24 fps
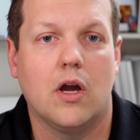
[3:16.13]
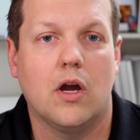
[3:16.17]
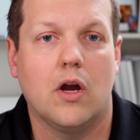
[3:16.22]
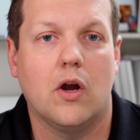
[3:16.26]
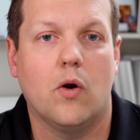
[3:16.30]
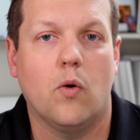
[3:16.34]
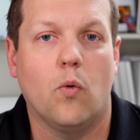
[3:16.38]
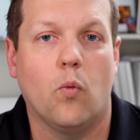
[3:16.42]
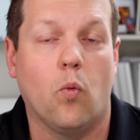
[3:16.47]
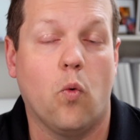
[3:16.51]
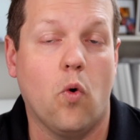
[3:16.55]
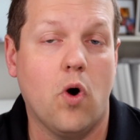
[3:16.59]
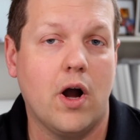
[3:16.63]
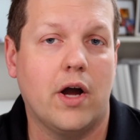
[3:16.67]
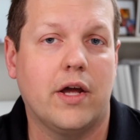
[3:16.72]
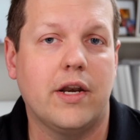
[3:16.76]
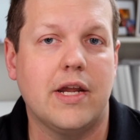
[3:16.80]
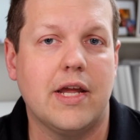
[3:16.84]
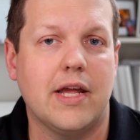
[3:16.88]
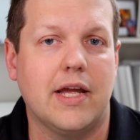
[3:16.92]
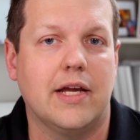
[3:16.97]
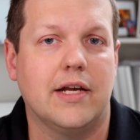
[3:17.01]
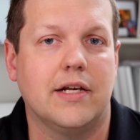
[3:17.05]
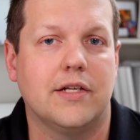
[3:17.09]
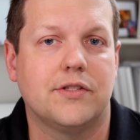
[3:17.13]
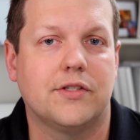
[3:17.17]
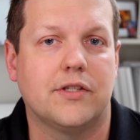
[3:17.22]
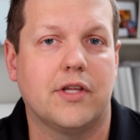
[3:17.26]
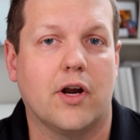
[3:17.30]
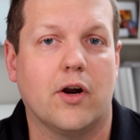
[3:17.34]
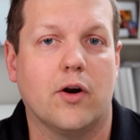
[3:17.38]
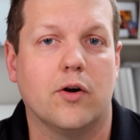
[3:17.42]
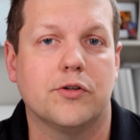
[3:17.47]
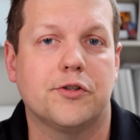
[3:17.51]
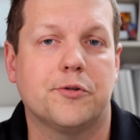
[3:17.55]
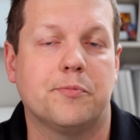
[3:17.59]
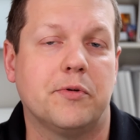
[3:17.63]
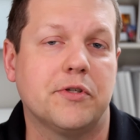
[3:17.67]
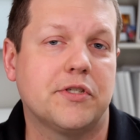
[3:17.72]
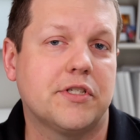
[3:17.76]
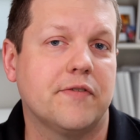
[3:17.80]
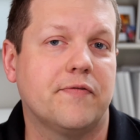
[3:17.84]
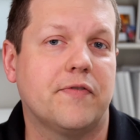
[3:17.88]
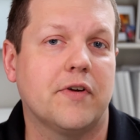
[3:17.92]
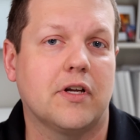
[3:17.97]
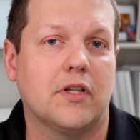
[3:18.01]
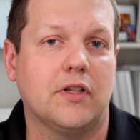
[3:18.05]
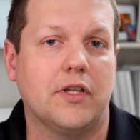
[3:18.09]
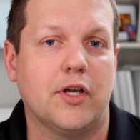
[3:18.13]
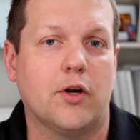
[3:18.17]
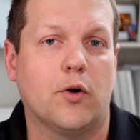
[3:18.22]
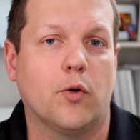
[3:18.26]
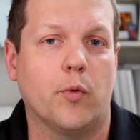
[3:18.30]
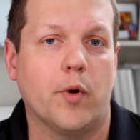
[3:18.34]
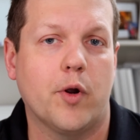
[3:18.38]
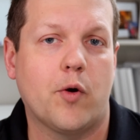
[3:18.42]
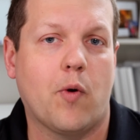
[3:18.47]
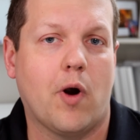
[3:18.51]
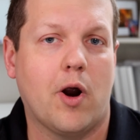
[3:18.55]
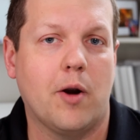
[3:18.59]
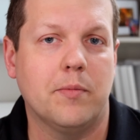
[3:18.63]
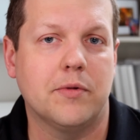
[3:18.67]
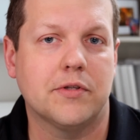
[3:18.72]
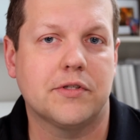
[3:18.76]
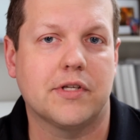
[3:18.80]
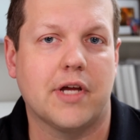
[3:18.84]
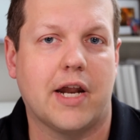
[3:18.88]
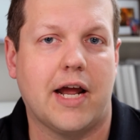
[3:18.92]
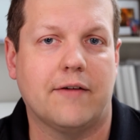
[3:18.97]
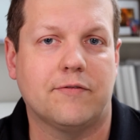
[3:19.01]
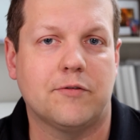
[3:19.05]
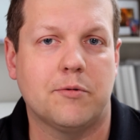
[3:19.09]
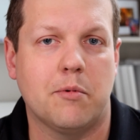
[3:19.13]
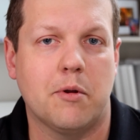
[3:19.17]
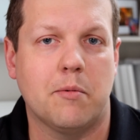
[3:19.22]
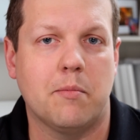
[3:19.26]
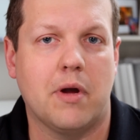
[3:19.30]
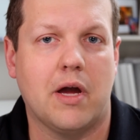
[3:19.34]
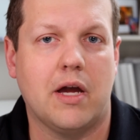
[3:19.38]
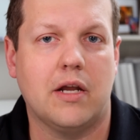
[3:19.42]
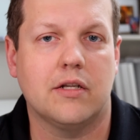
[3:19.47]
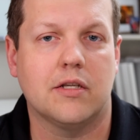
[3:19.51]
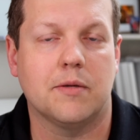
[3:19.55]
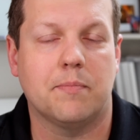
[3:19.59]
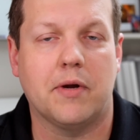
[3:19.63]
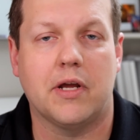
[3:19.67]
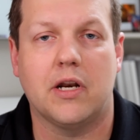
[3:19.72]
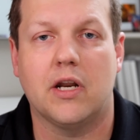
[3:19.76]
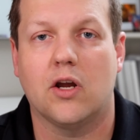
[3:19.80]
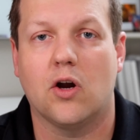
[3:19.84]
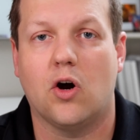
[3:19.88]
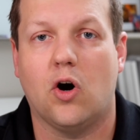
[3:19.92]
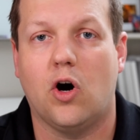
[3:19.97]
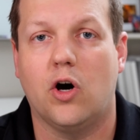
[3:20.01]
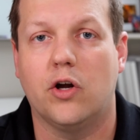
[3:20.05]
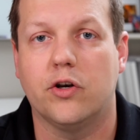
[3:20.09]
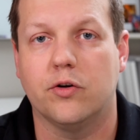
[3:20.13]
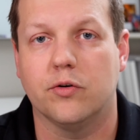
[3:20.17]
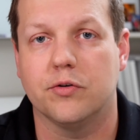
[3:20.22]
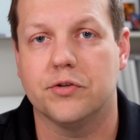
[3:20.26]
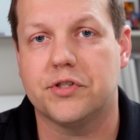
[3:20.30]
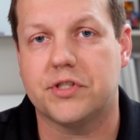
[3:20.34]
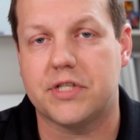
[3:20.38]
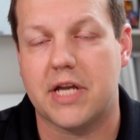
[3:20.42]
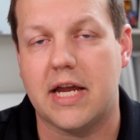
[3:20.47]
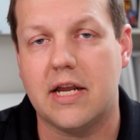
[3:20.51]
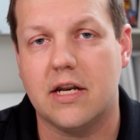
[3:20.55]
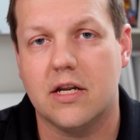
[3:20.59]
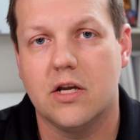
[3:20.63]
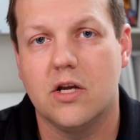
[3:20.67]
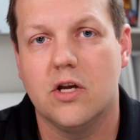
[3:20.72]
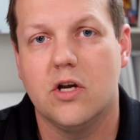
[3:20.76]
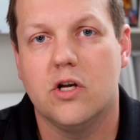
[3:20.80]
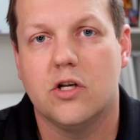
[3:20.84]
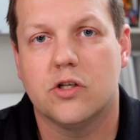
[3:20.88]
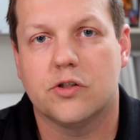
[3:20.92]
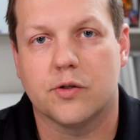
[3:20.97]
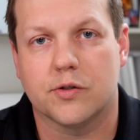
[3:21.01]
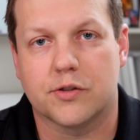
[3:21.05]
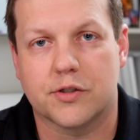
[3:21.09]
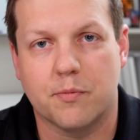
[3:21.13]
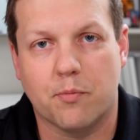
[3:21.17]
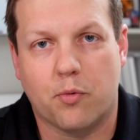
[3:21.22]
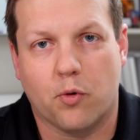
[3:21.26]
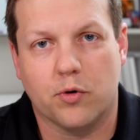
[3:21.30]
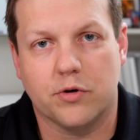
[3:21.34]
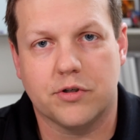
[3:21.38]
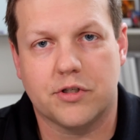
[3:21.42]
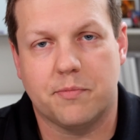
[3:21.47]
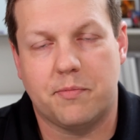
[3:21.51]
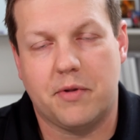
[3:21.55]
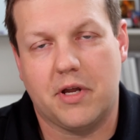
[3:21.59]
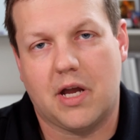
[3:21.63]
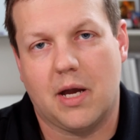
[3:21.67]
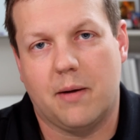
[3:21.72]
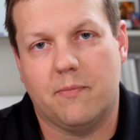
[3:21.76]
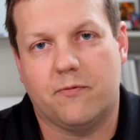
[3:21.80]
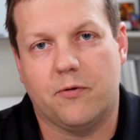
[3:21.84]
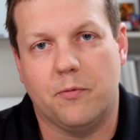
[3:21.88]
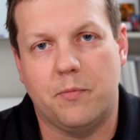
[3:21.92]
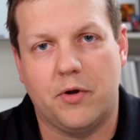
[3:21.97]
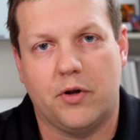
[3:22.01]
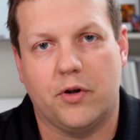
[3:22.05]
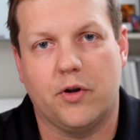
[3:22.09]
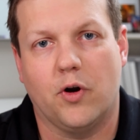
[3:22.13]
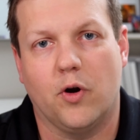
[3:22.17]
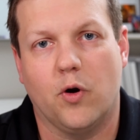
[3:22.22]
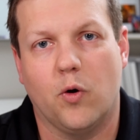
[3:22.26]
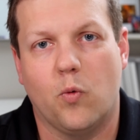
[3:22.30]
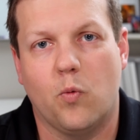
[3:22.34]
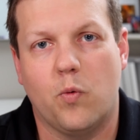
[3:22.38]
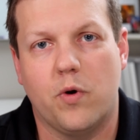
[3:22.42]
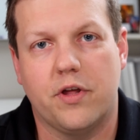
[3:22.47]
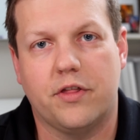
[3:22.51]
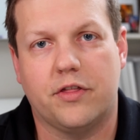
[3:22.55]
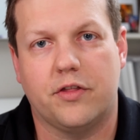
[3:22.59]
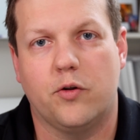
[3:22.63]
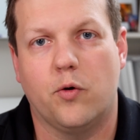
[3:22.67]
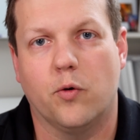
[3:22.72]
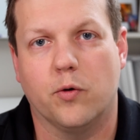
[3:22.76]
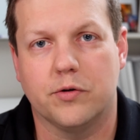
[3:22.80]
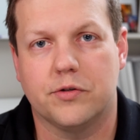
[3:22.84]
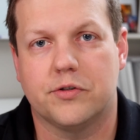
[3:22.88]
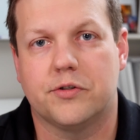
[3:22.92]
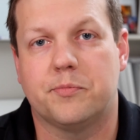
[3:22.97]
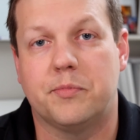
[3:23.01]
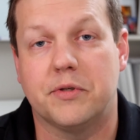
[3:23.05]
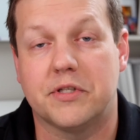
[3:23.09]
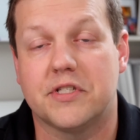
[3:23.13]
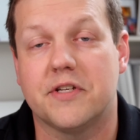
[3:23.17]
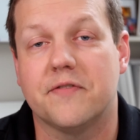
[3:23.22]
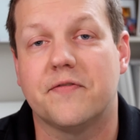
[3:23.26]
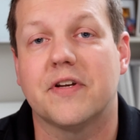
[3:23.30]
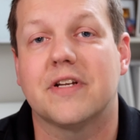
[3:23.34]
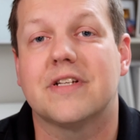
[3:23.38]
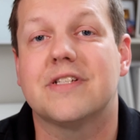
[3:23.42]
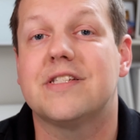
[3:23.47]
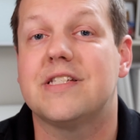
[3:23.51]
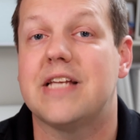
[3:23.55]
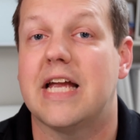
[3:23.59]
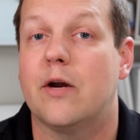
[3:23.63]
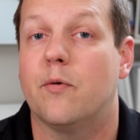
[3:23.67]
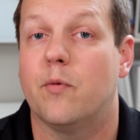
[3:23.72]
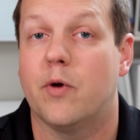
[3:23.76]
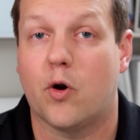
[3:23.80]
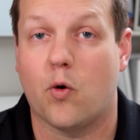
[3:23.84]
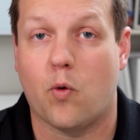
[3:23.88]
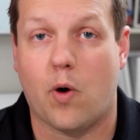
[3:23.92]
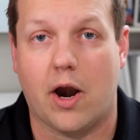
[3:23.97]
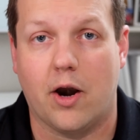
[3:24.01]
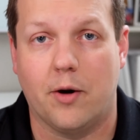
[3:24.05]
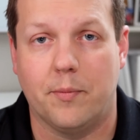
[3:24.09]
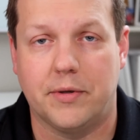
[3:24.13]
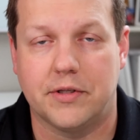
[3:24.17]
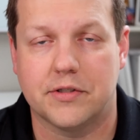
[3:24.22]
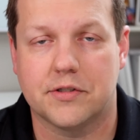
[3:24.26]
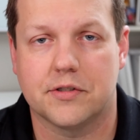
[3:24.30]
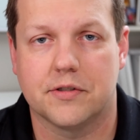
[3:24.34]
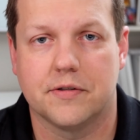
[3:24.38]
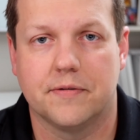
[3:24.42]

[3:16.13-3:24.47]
One is there are specific legal requirements that have to be met depending on your state, so it's important to become familiar with your specific state requirements.